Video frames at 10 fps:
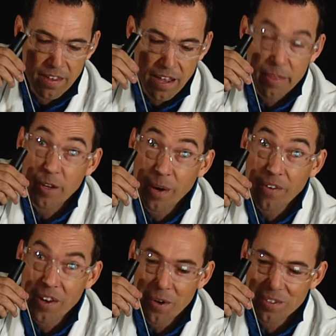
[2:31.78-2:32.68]
I think we
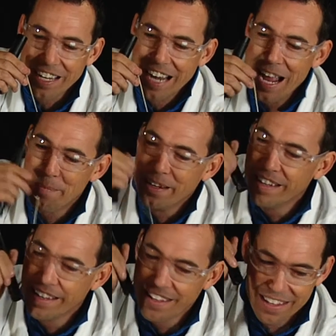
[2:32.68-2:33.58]
already know what's going to happen.
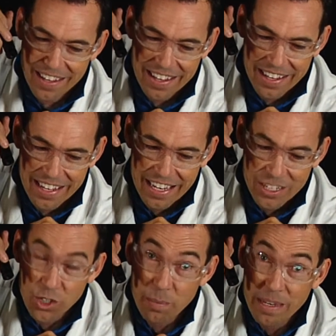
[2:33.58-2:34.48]

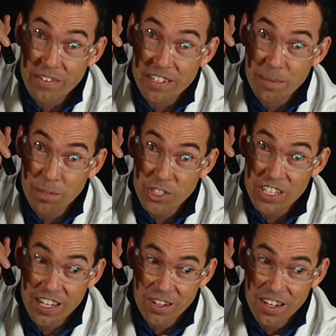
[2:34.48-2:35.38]
Should be even dimmer
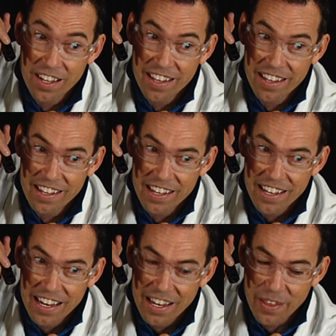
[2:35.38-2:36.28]
still.
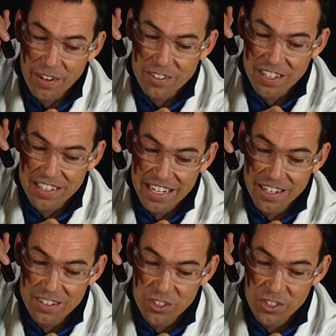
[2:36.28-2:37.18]
There's the
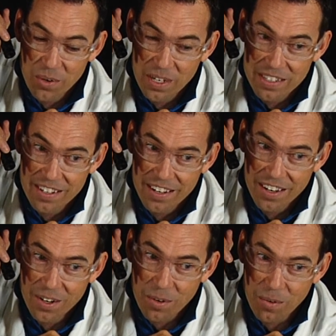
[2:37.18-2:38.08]
data to show it,
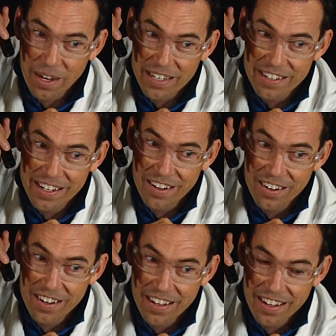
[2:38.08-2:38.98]
right there.
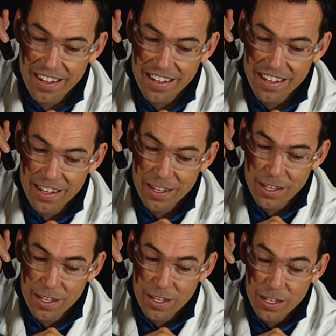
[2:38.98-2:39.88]

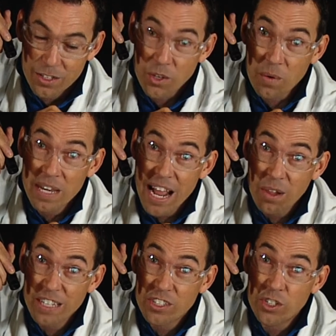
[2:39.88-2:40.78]
So now
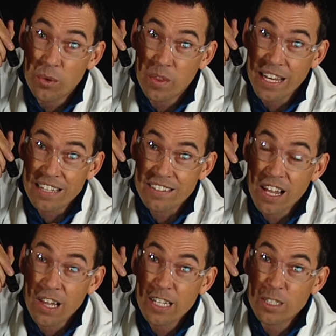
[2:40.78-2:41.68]
let's do this.
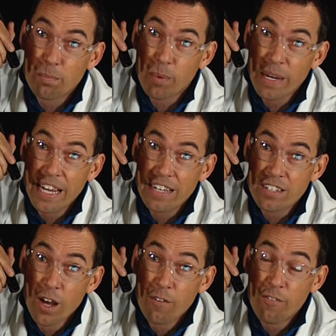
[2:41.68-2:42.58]
Let's bring
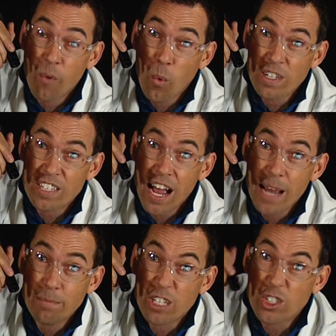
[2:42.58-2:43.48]
it 4
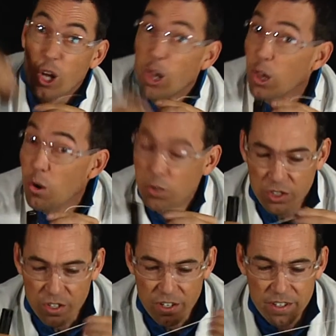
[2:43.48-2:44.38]
times as
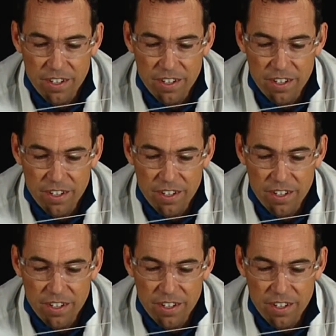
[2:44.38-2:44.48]
closer.